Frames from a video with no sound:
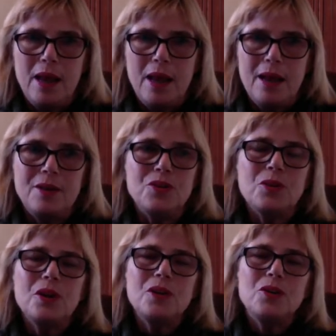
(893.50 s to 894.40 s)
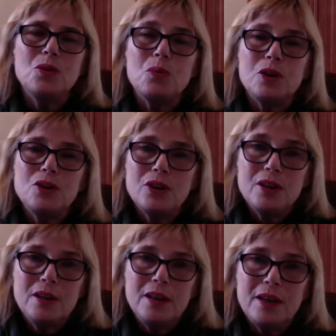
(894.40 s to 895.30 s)
And your
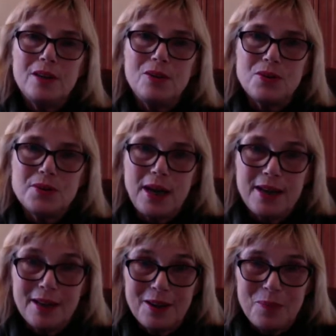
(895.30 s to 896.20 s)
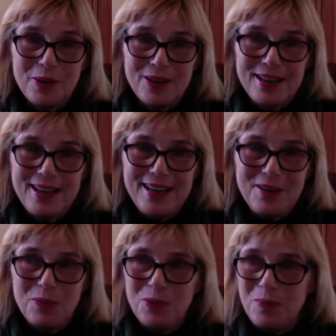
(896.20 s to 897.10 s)
intuition and your psychic
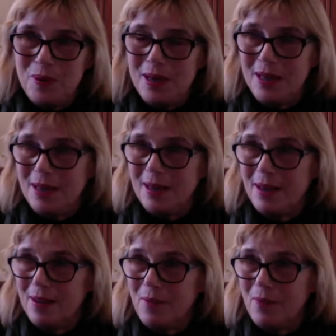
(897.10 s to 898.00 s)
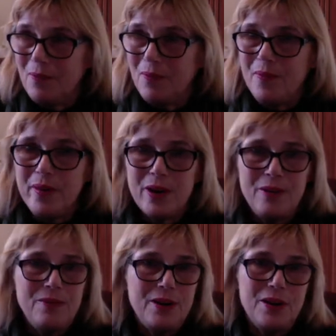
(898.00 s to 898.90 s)
ability would be very,
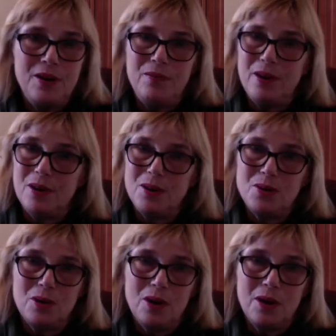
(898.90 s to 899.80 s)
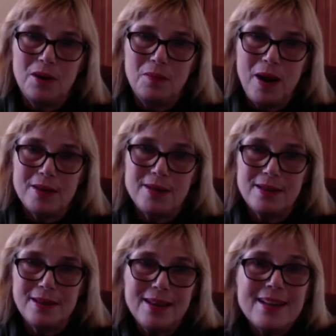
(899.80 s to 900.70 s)
very, very strong, as
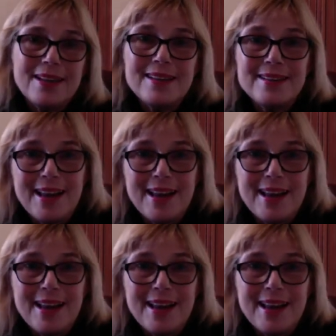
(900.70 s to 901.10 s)
it is